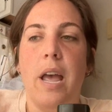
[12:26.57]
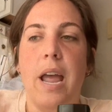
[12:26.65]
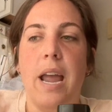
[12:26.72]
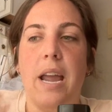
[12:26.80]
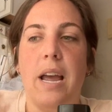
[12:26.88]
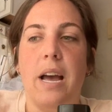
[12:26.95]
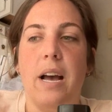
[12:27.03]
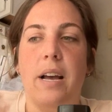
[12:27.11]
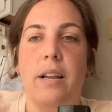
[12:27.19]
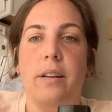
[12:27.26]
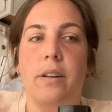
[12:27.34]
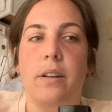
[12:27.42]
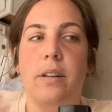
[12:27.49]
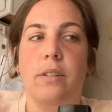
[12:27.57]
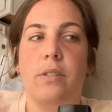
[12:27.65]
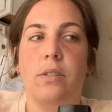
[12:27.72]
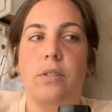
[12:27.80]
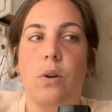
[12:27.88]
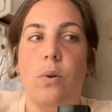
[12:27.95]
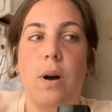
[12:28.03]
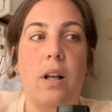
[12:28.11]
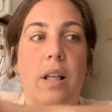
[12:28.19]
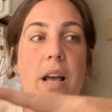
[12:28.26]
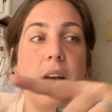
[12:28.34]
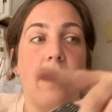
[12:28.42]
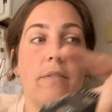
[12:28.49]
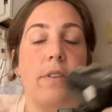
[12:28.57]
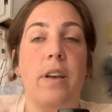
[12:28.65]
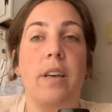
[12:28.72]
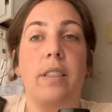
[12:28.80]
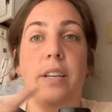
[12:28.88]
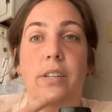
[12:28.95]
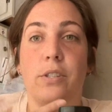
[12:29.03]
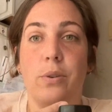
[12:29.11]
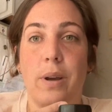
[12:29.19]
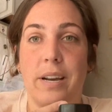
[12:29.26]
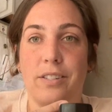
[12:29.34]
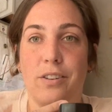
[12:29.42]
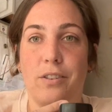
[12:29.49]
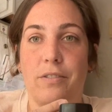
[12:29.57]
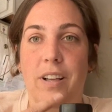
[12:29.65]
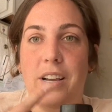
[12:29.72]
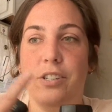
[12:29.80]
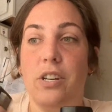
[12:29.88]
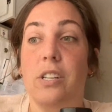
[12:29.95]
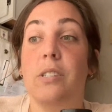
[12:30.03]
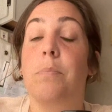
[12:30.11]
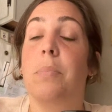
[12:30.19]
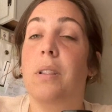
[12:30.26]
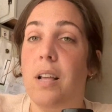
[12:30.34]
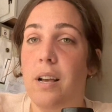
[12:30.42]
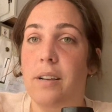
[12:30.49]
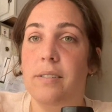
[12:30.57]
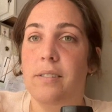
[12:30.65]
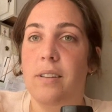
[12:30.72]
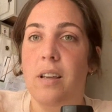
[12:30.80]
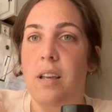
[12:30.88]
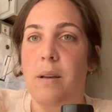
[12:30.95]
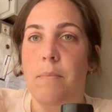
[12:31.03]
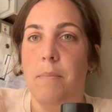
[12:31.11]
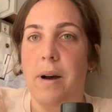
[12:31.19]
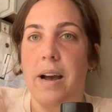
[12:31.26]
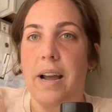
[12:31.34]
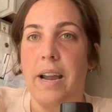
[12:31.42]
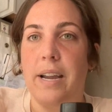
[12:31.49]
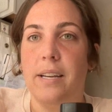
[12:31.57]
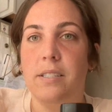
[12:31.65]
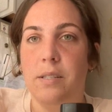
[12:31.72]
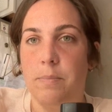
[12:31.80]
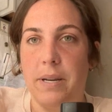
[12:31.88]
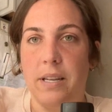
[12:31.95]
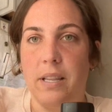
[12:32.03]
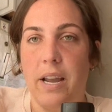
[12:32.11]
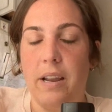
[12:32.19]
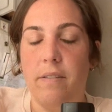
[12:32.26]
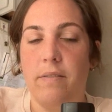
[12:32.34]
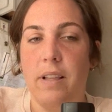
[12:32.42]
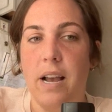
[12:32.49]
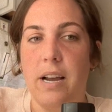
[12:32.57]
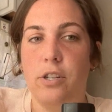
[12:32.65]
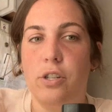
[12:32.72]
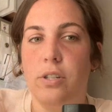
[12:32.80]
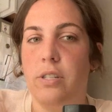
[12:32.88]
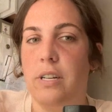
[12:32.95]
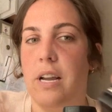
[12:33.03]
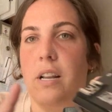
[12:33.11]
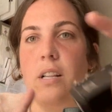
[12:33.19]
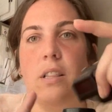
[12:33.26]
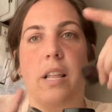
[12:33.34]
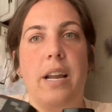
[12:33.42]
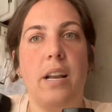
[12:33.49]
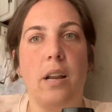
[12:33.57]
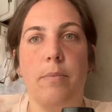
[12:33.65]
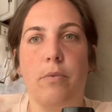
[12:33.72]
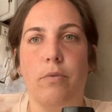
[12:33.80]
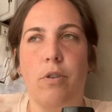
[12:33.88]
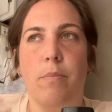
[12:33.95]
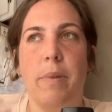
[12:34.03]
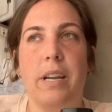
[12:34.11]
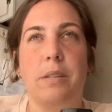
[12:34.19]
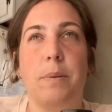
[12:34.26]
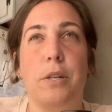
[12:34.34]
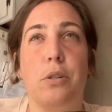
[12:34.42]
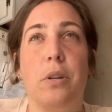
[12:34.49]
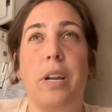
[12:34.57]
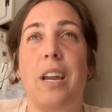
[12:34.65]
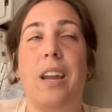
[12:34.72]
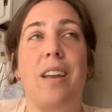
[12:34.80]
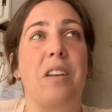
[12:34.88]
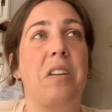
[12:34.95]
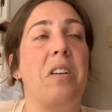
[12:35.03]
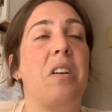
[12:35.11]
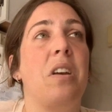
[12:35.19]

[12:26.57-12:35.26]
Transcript: And so I'll have these 2 external flashes plus my speed light flash, just to kind of lighten up the room, especially in